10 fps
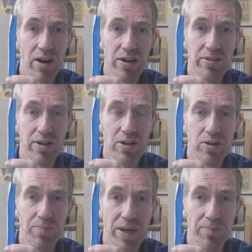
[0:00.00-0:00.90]
God
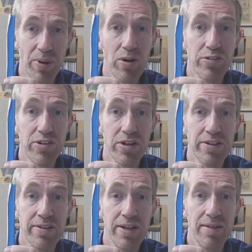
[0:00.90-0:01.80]
could be a
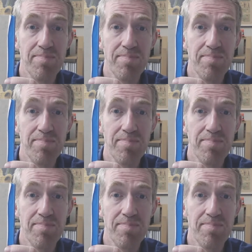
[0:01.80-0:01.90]
person